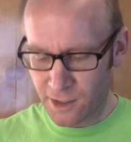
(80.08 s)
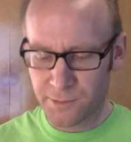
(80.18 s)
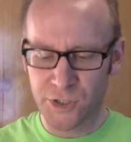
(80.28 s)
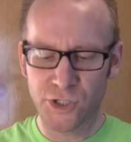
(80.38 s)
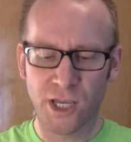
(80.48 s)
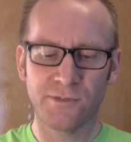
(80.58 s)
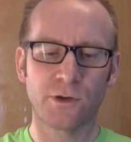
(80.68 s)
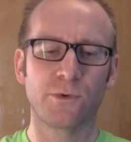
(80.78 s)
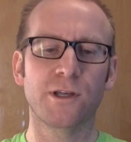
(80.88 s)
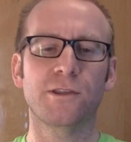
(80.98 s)
that I'll be
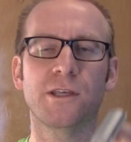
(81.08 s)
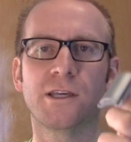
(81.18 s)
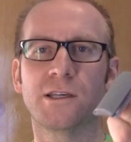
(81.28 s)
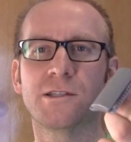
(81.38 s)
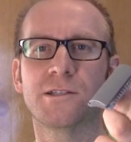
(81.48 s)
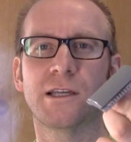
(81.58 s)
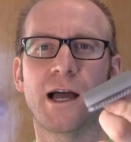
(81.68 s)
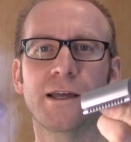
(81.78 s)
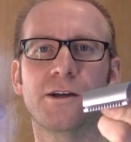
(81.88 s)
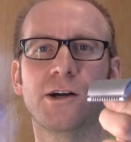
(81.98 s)
shaving with is the
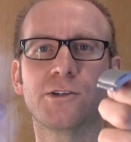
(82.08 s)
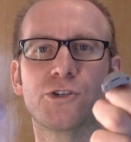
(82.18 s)
Ikon